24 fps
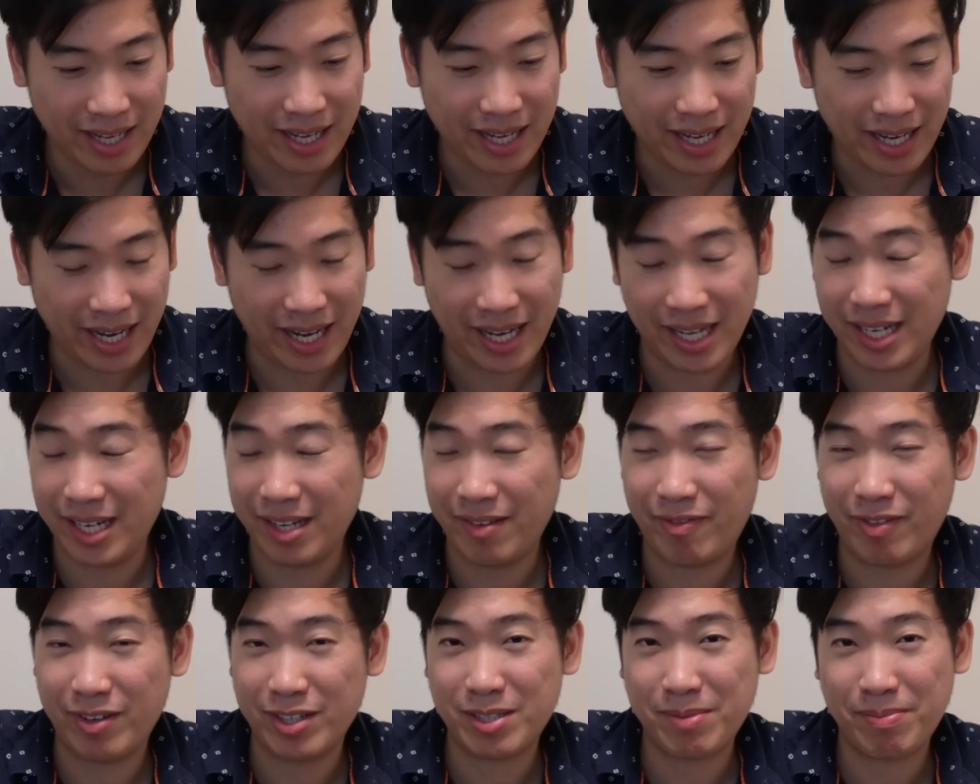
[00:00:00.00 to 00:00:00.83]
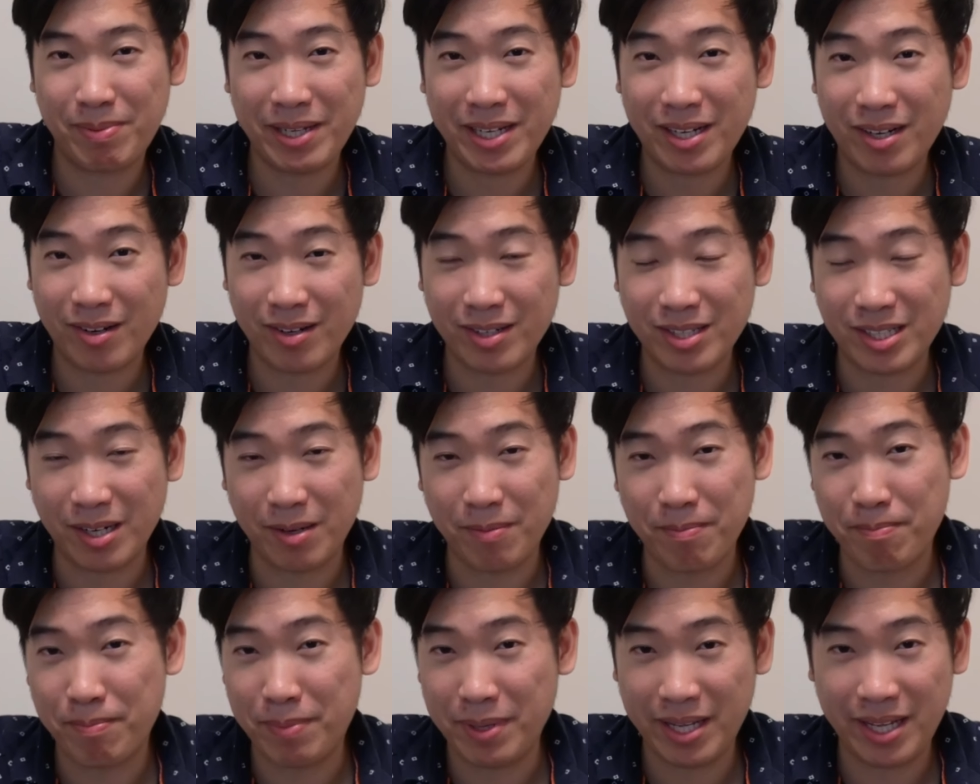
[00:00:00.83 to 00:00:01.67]
And if your speakers are
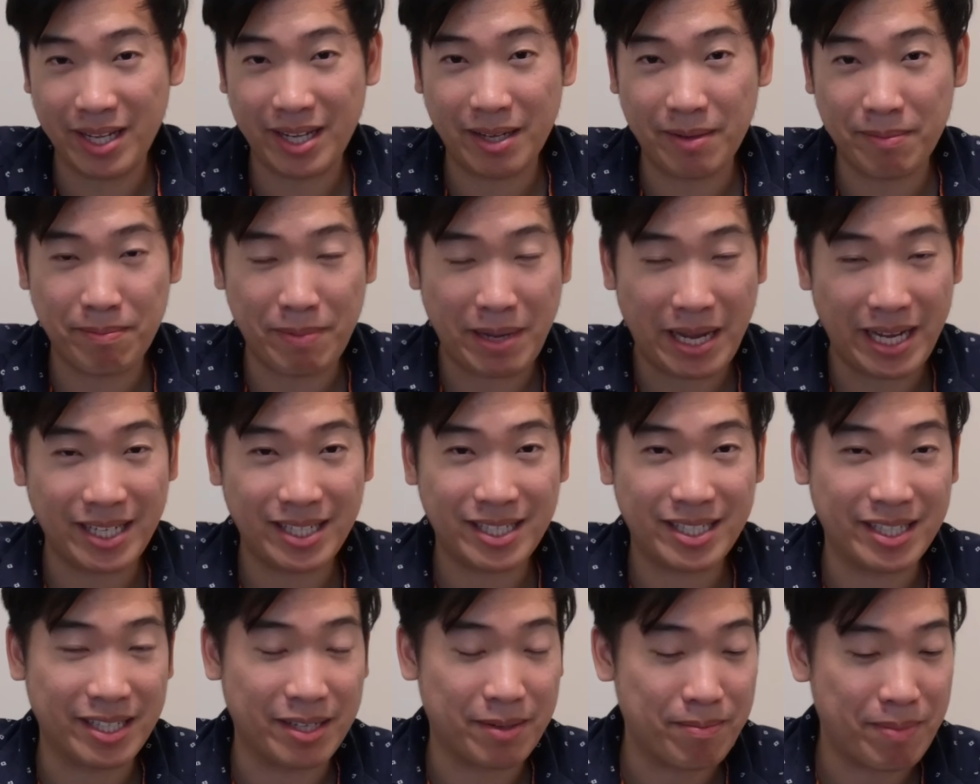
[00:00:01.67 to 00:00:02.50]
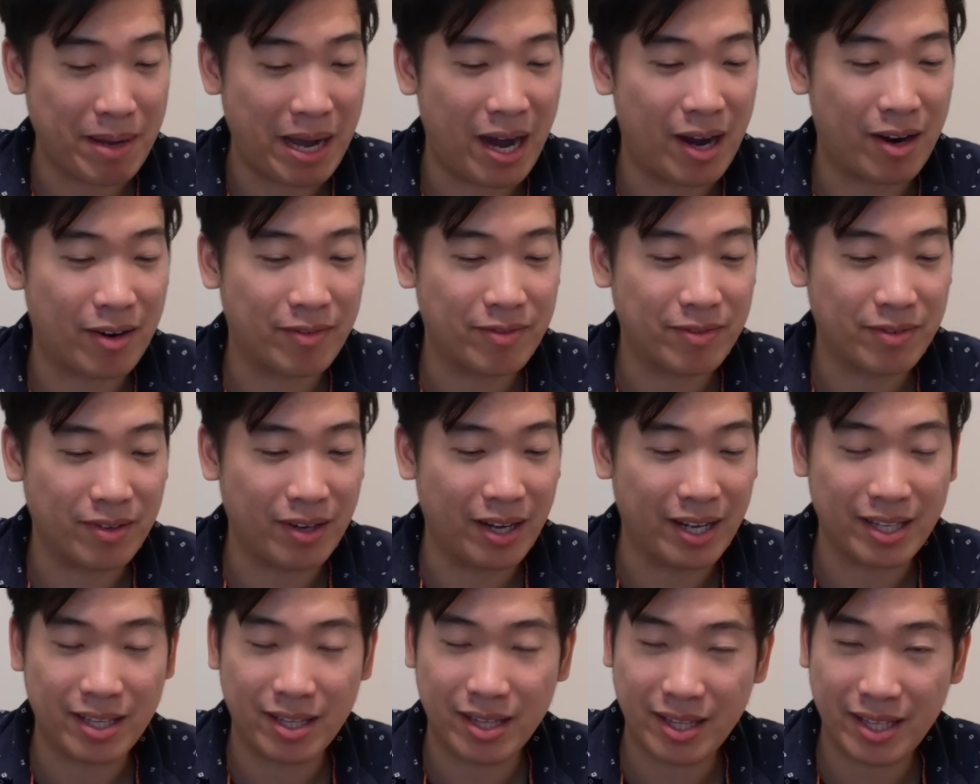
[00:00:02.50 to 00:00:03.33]
big, bassy, and powerful,
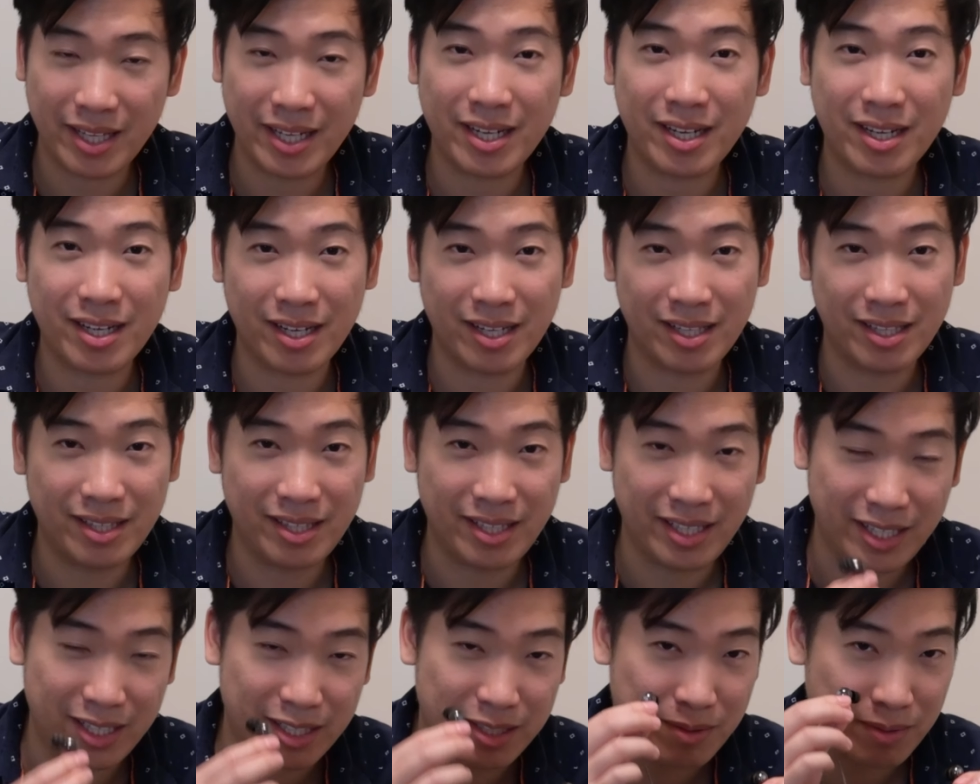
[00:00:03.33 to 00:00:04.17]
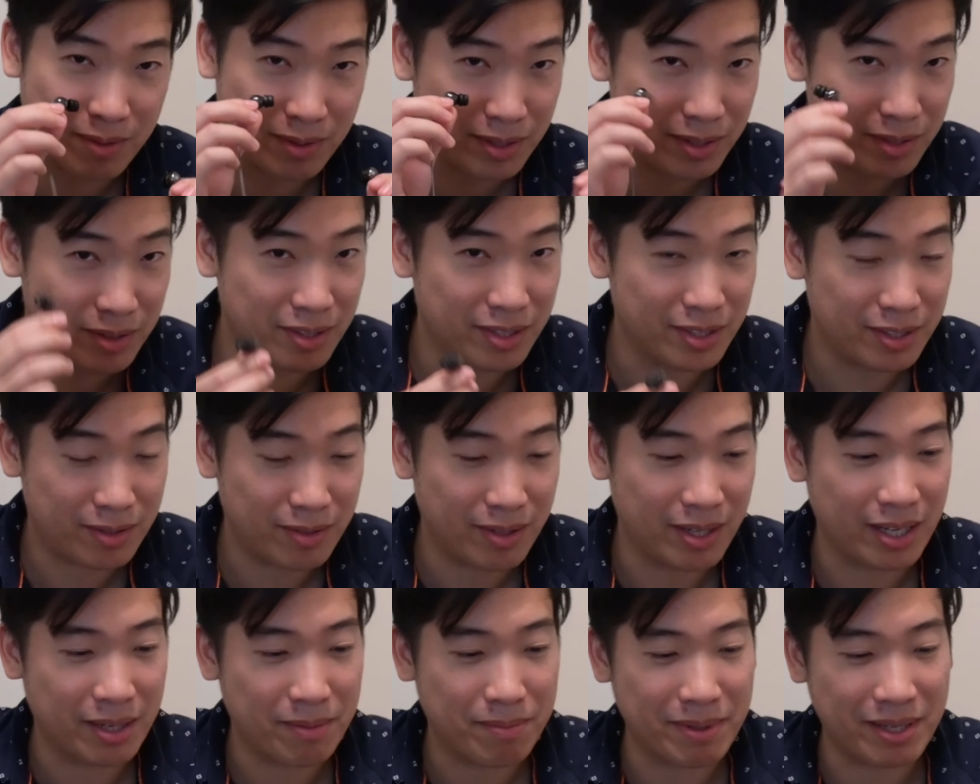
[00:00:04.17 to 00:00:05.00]
I think these will do the
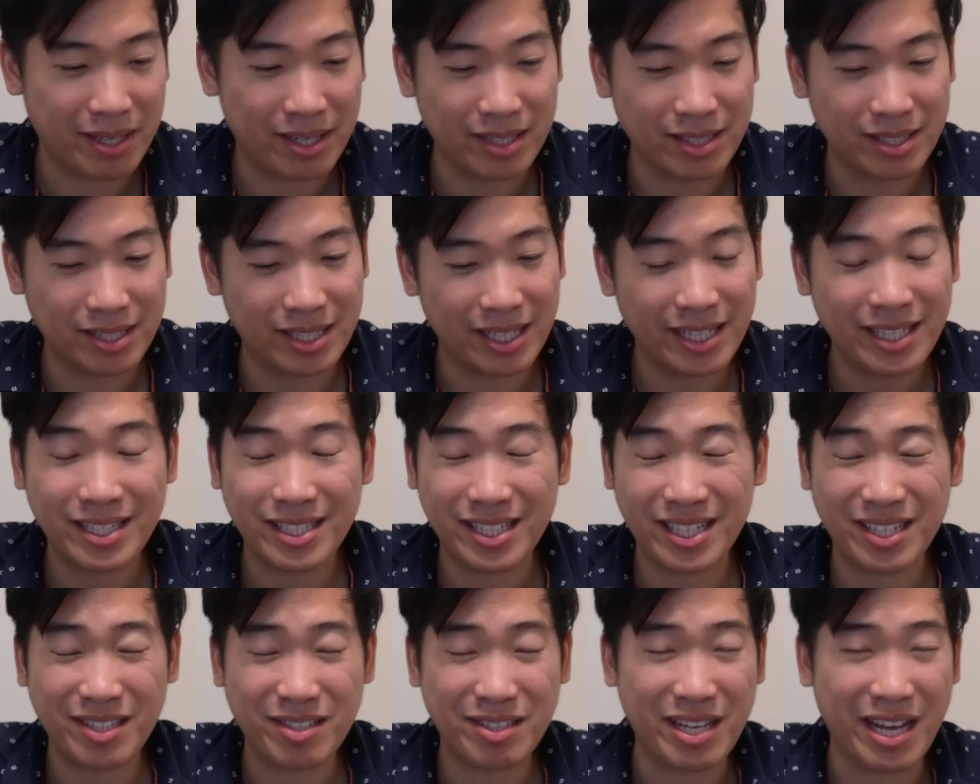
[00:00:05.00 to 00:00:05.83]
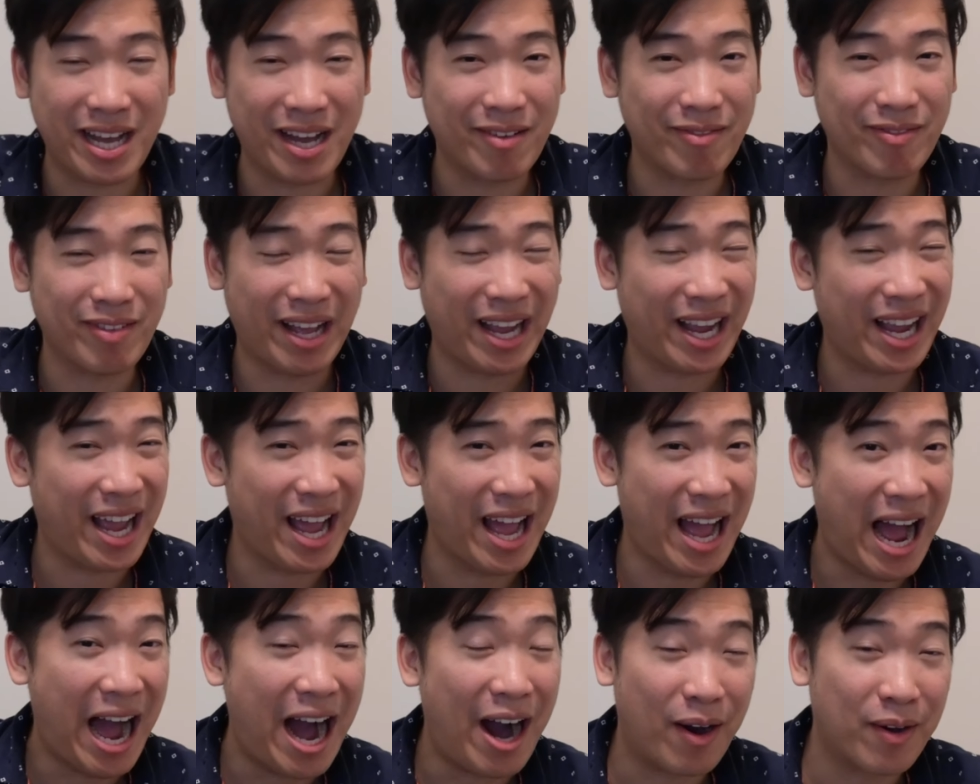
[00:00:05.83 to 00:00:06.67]
trick, because these things have like
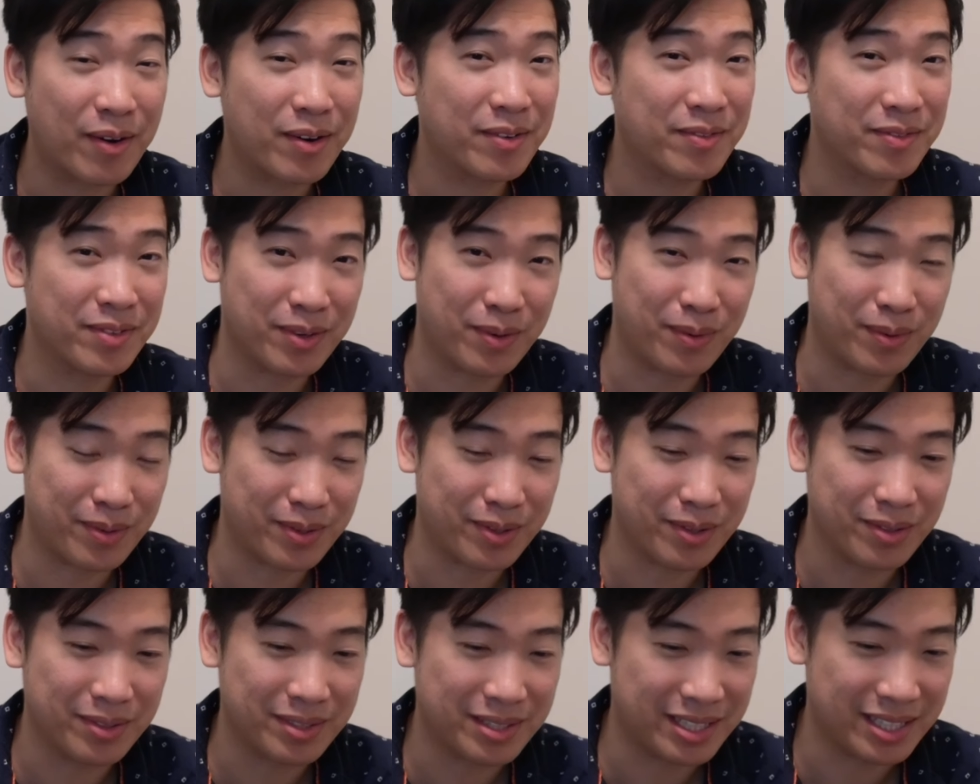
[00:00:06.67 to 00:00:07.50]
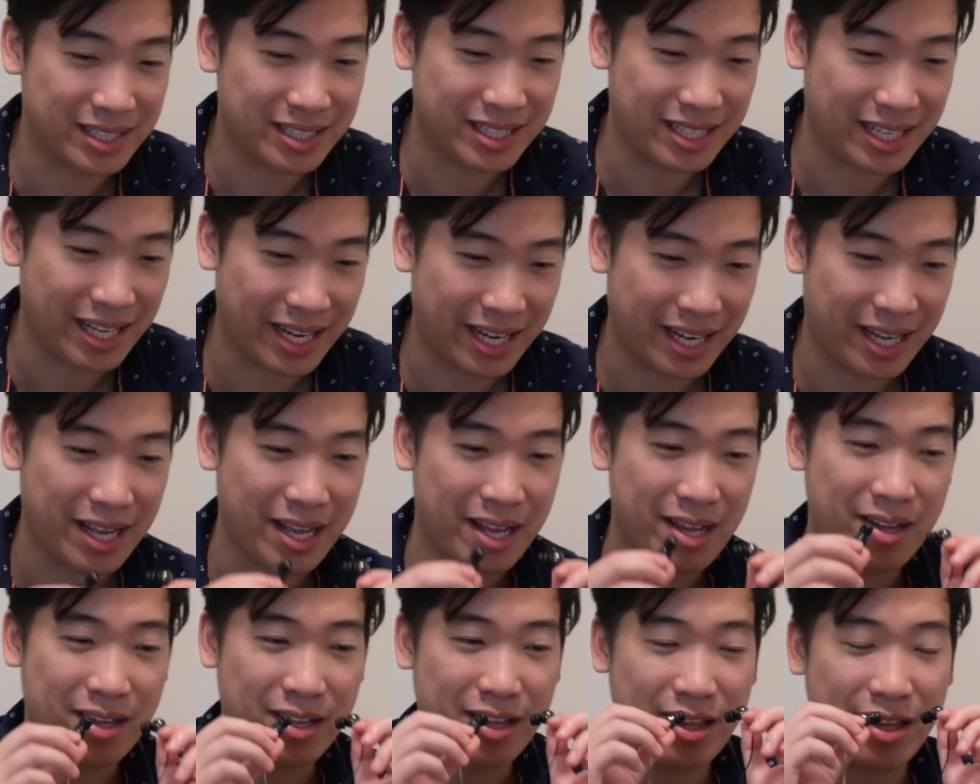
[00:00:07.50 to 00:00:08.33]
out of the world, just like
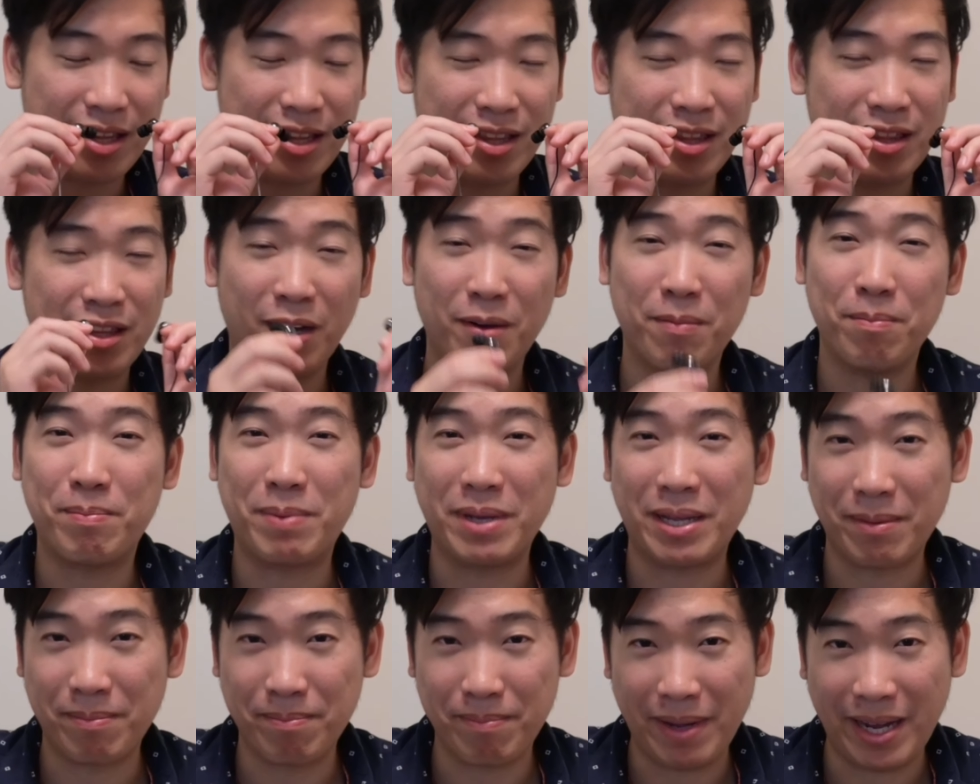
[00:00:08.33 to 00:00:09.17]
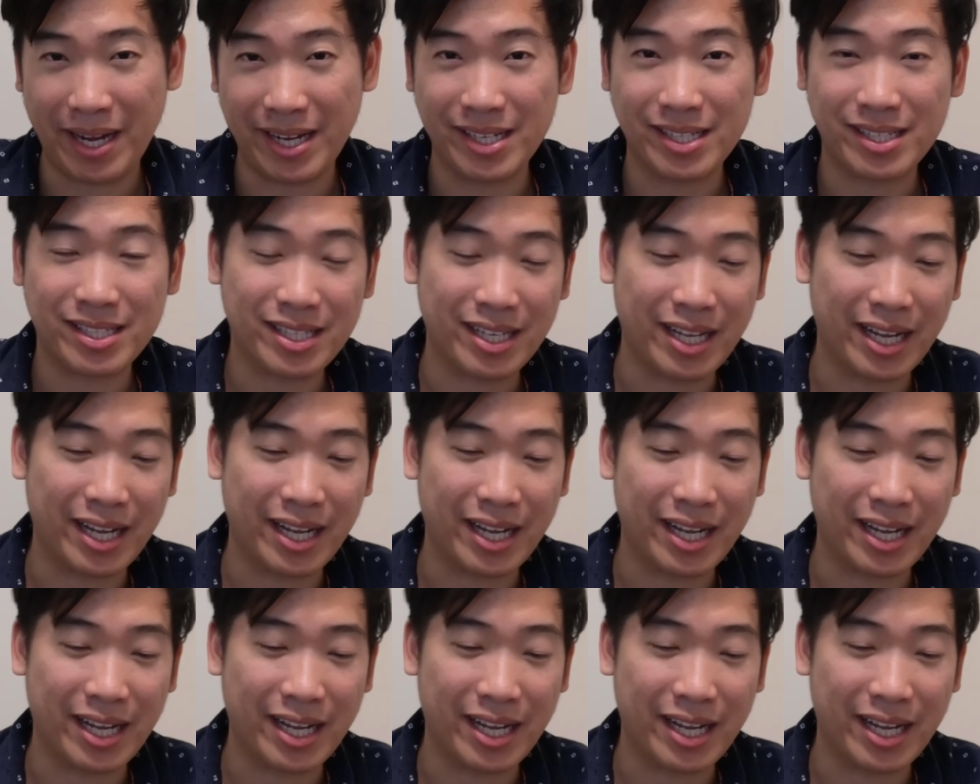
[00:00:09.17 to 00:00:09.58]
thumping bass.